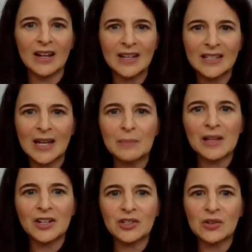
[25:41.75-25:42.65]
It is a
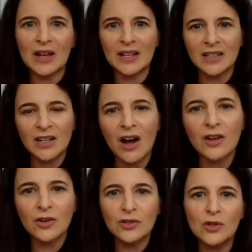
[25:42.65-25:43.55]
pleasure and an
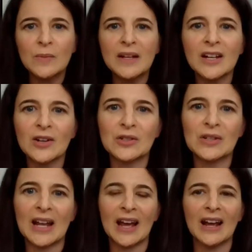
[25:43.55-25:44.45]
honor to be here
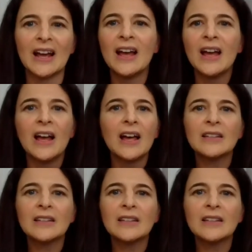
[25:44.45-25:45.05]
today."